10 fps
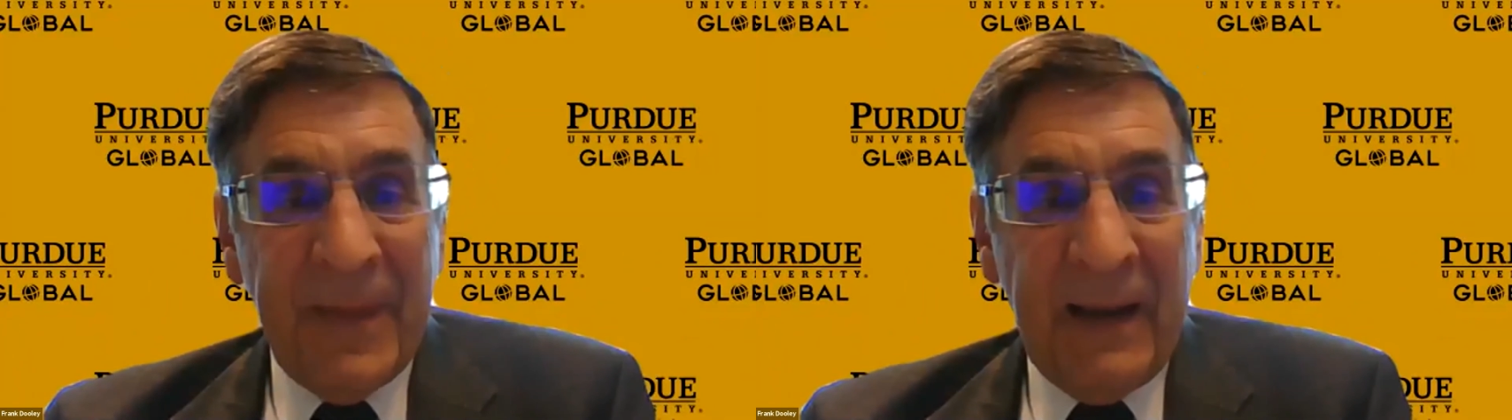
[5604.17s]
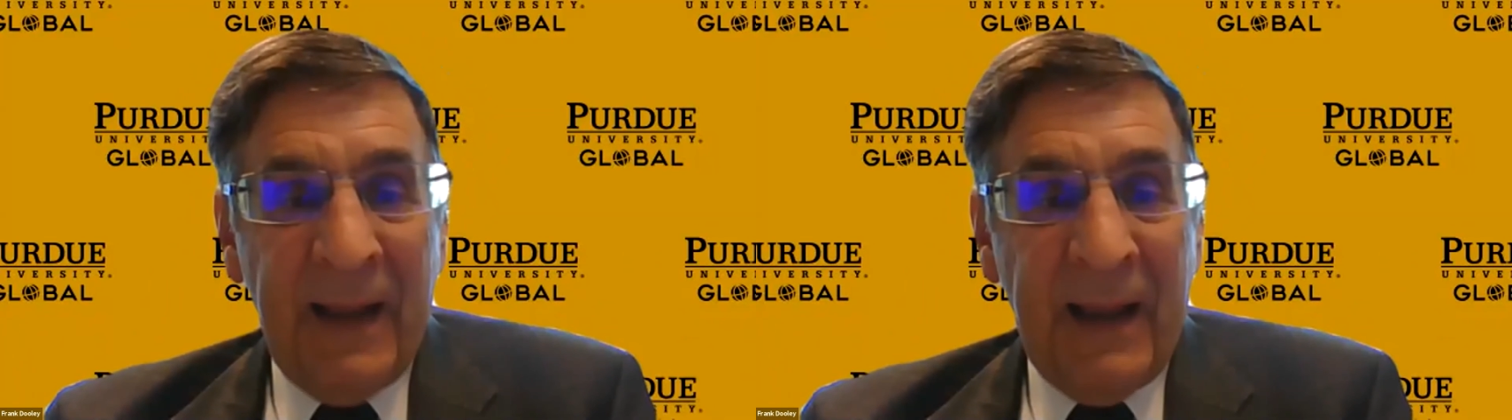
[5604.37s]

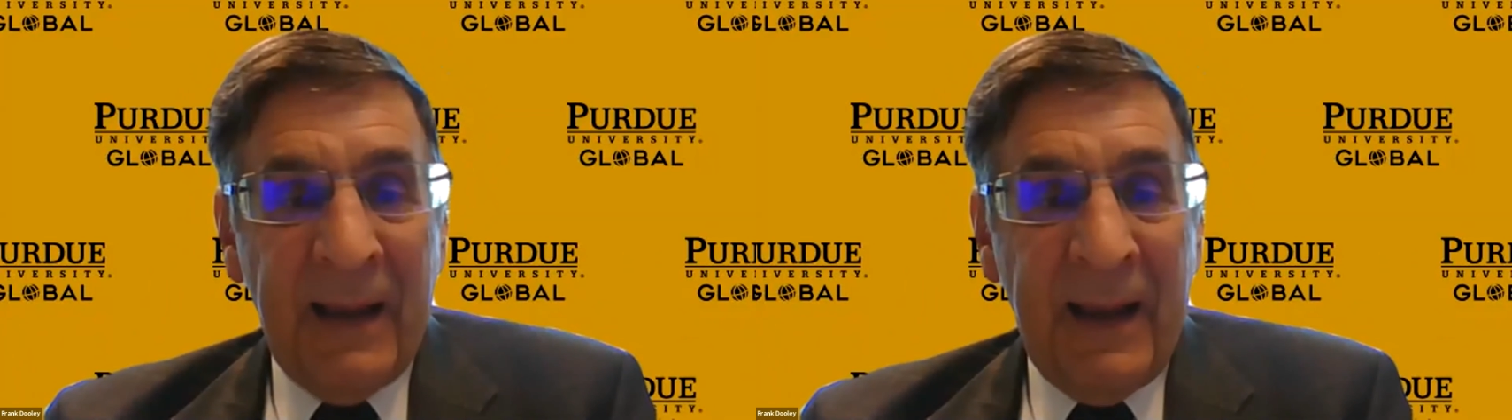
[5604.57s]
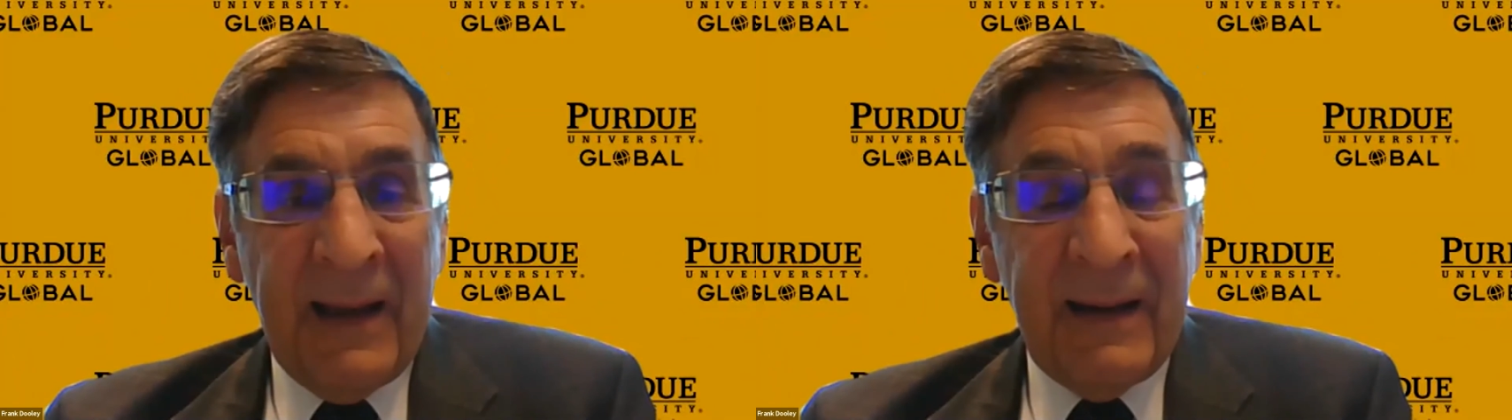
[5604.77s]

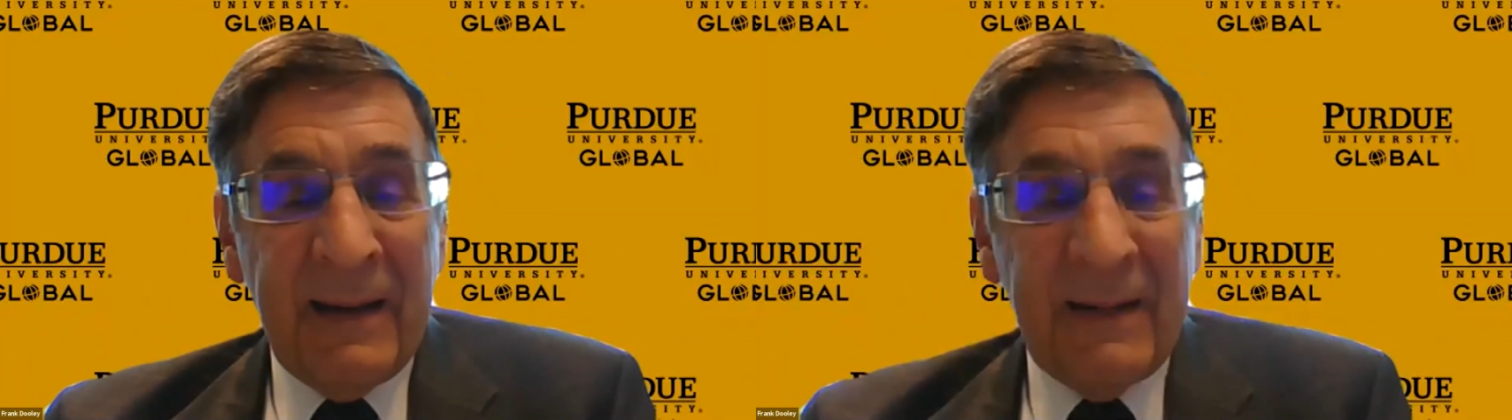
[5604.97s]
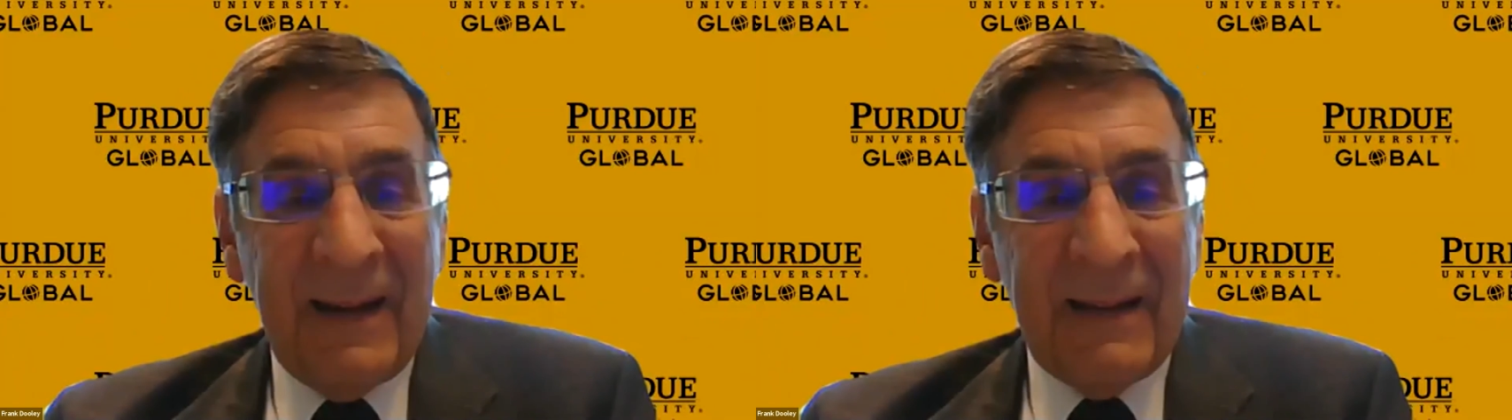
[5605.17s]

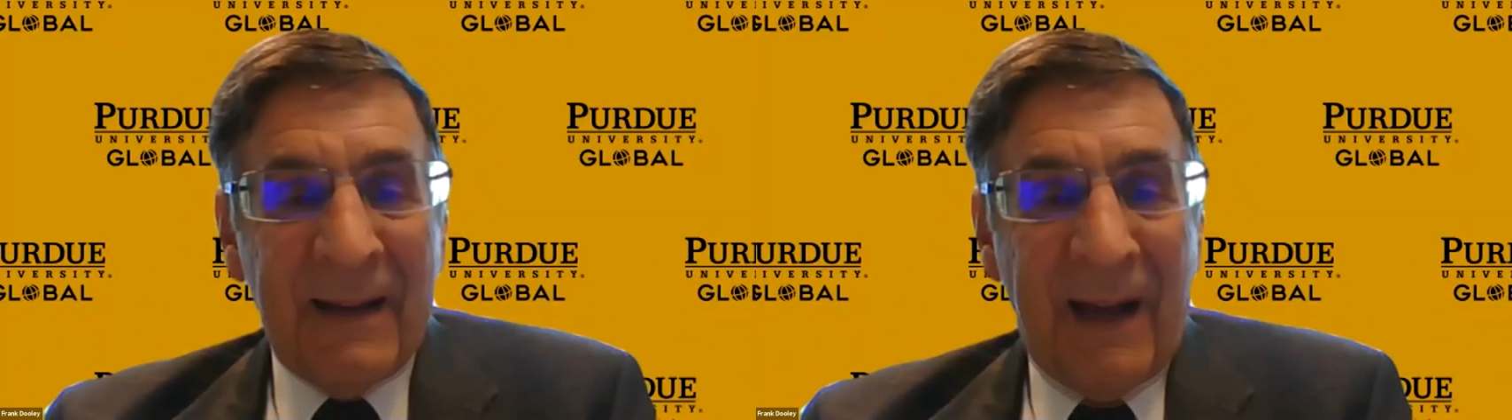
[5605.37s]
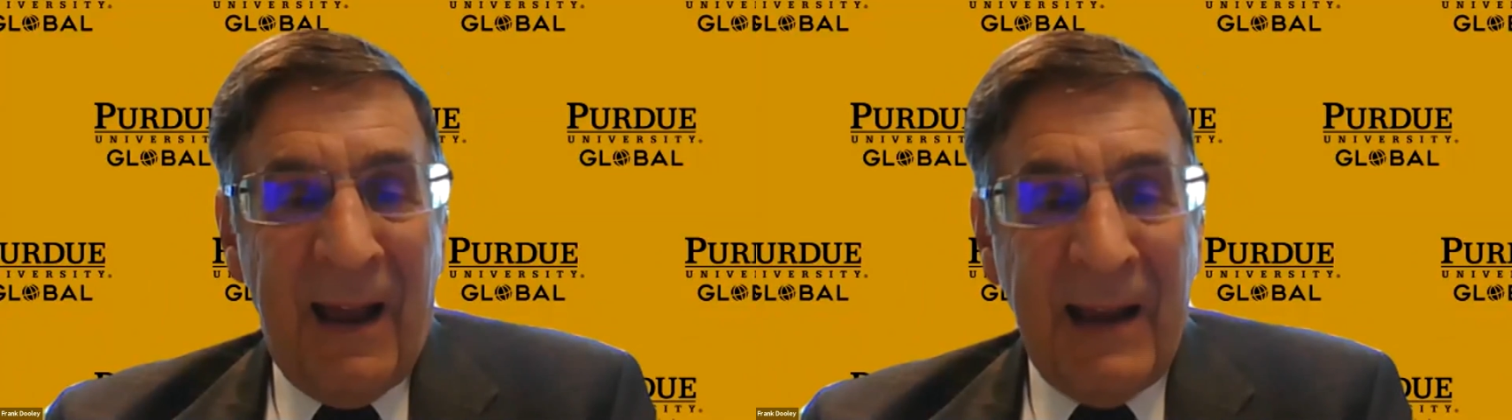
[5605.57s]
And
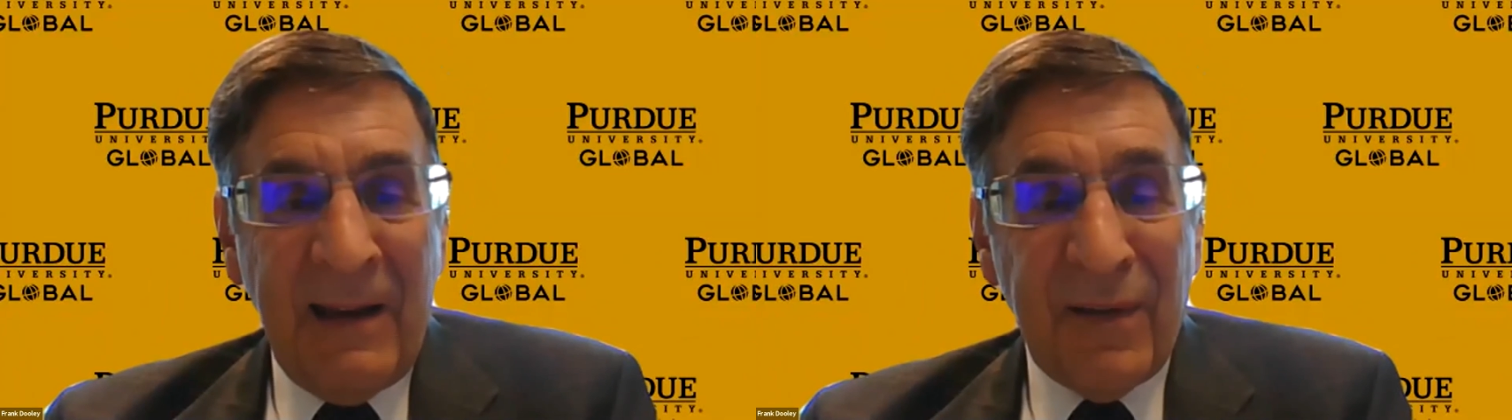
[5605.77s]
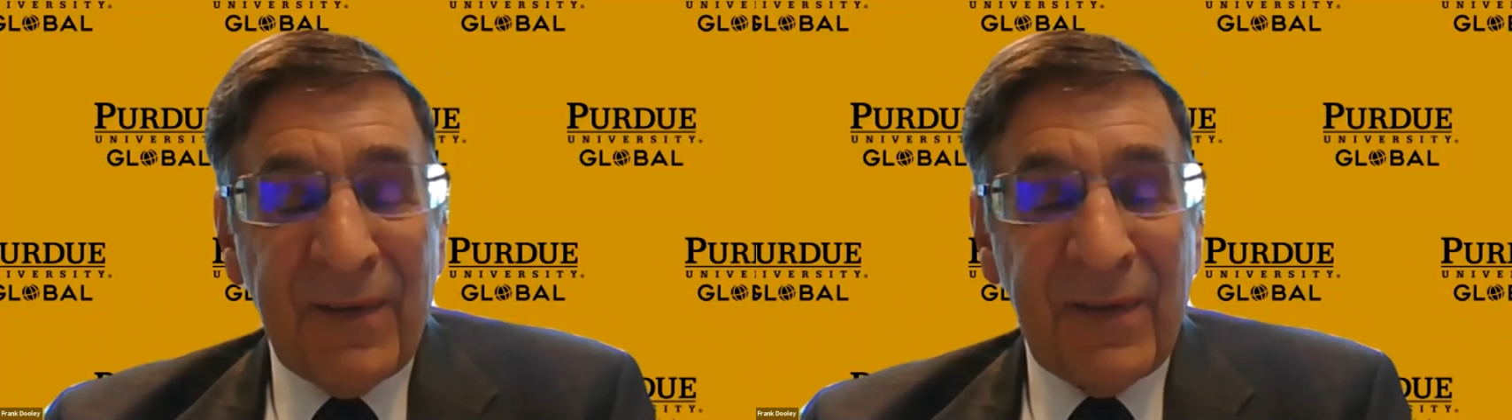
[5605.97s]

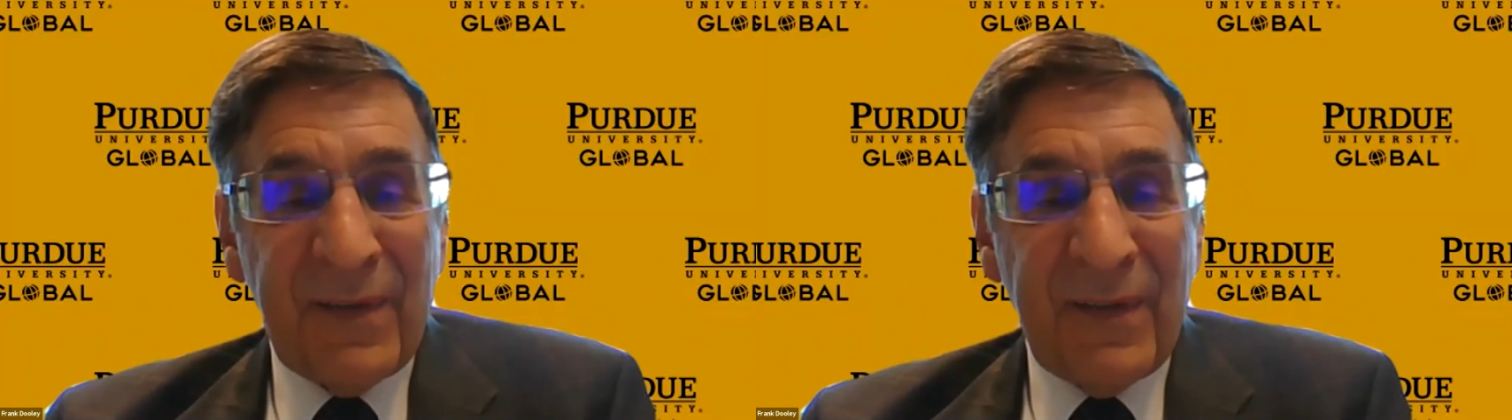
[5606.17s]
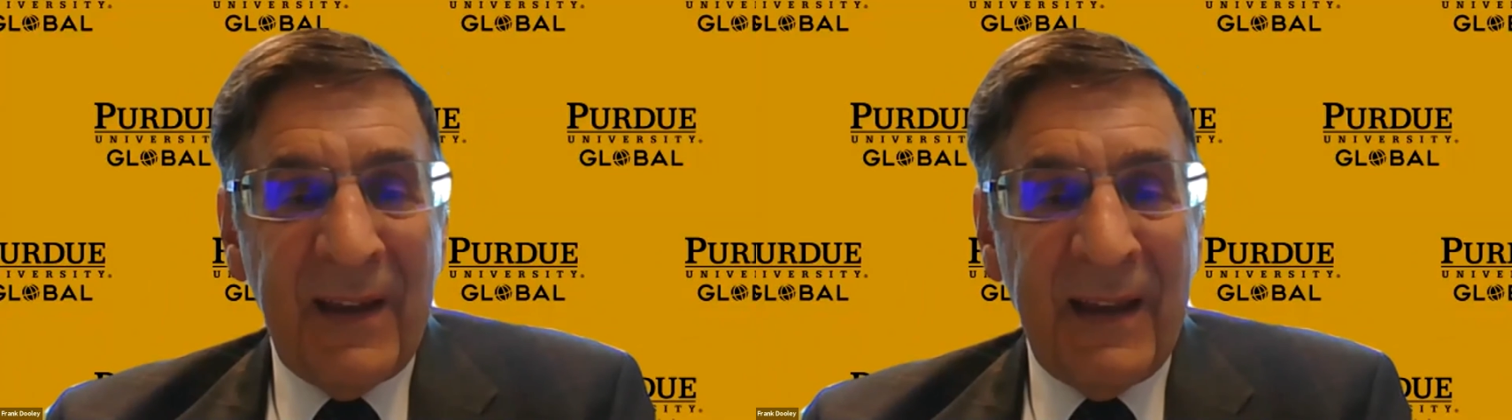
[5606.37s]

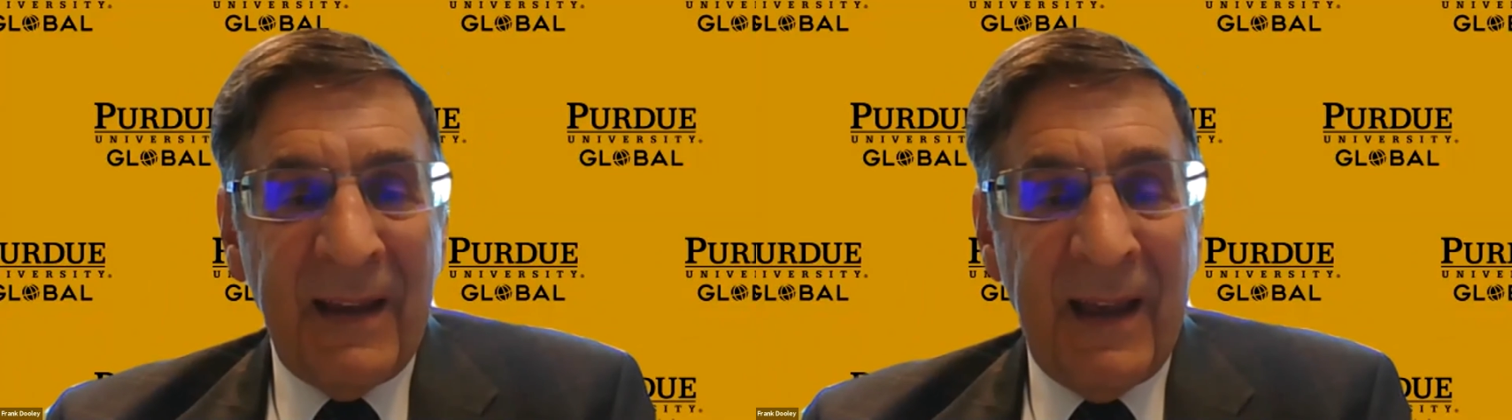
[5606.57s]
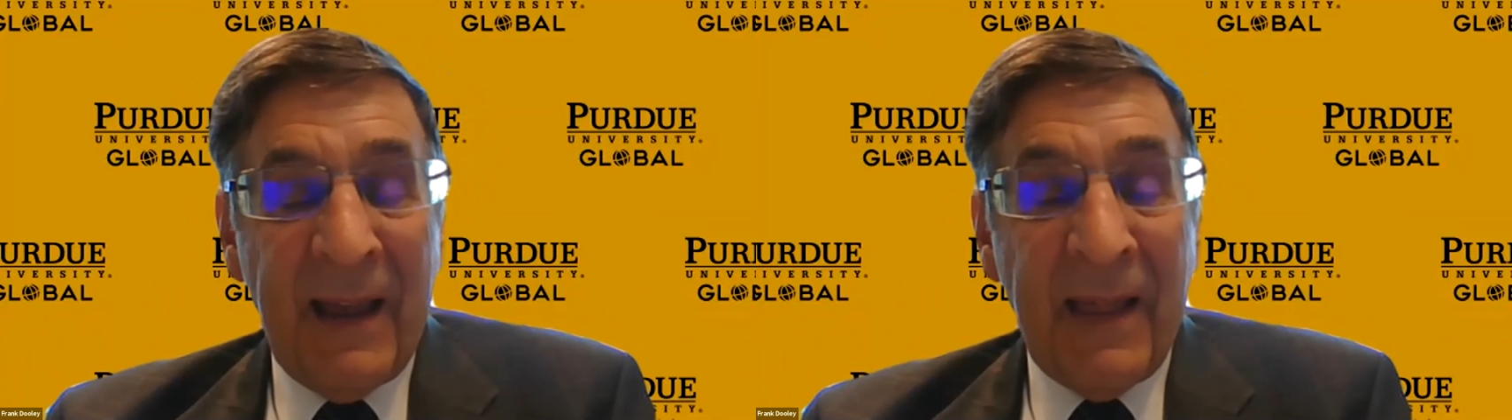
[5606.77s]
kindness
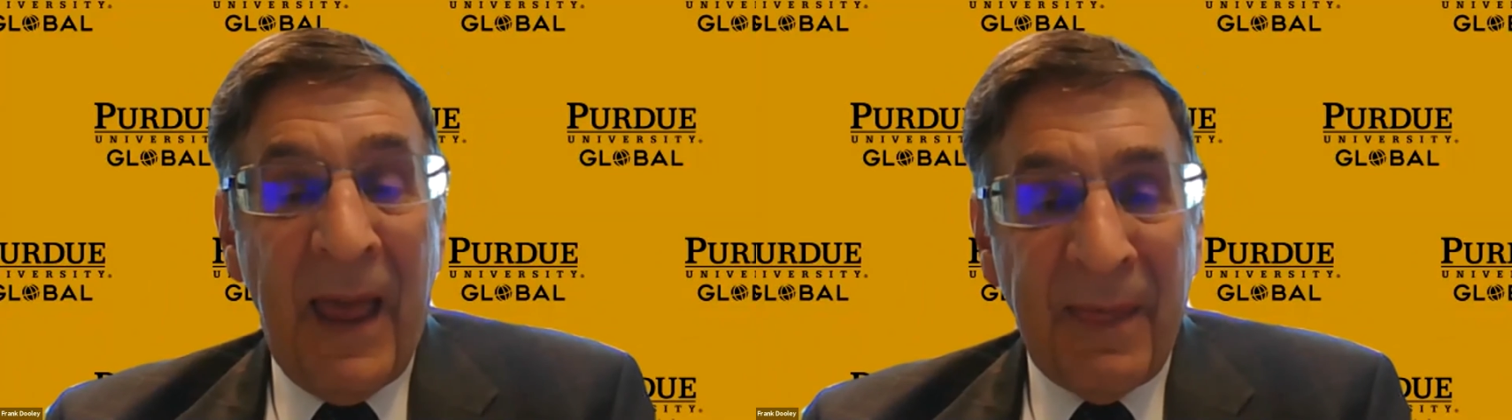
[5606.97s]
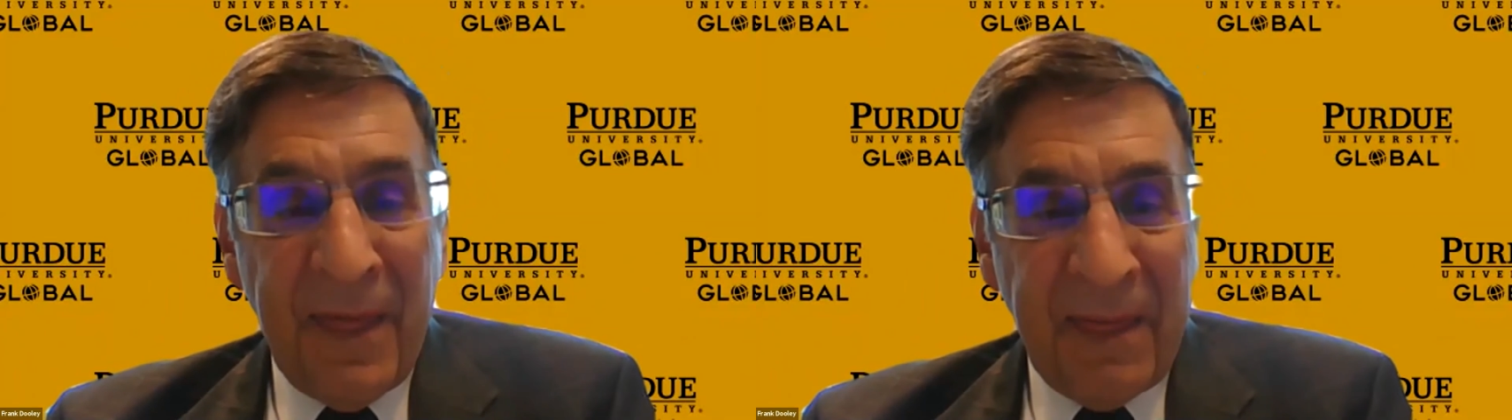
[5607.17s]
and